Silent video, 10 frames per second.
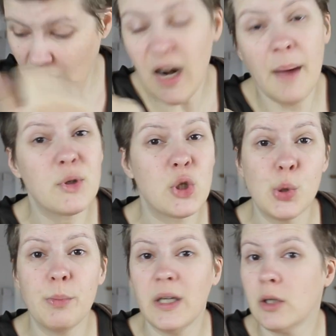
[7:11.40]
And I'm
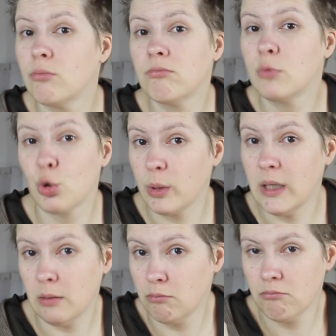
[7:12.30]
assuming
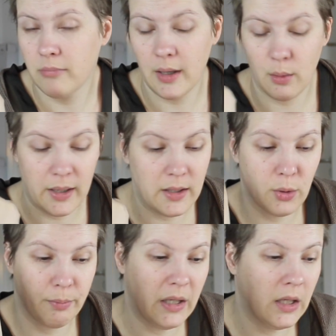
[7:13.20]
green, by the way. It
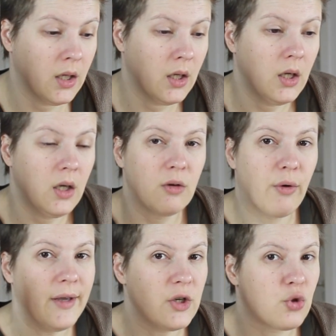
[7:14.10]
could be
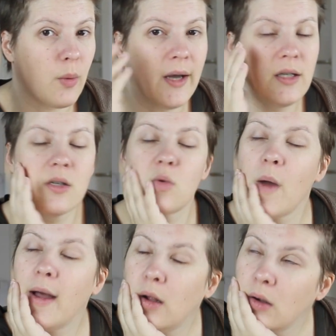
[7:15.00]
grayish white as
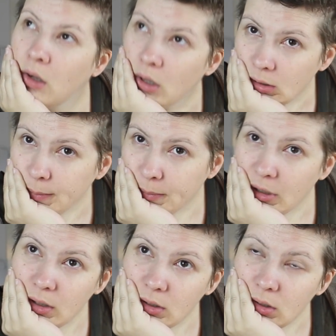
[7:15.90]
well,
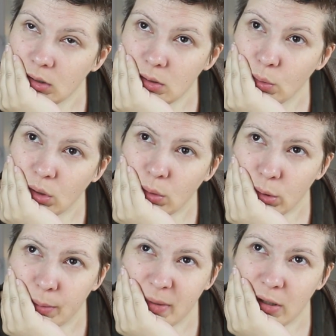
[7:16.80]
but
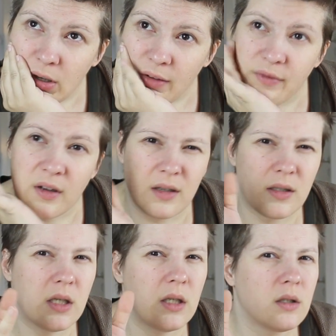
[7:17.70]
or a bit of
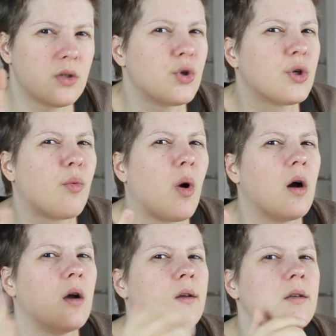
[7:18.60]
teal,
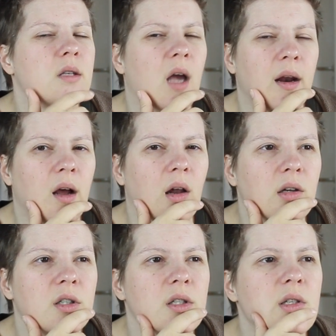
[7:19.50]
turquoise kind of
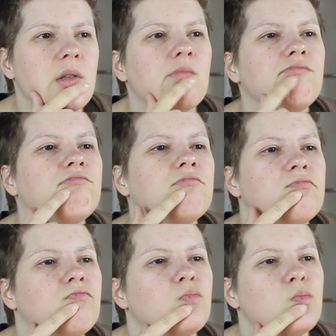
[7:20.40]
colors.
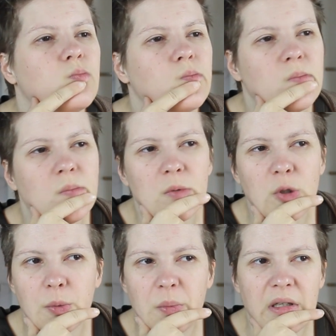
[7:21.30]

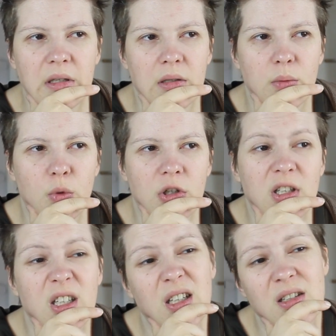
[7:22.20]
Could be
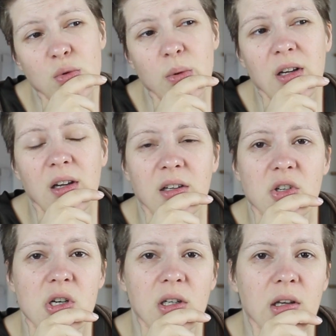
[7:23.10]
working as well,
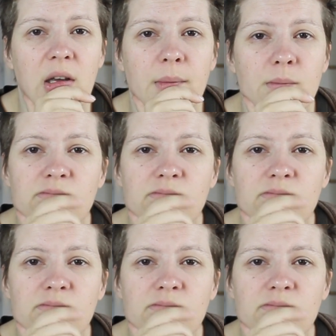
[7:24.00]
actually.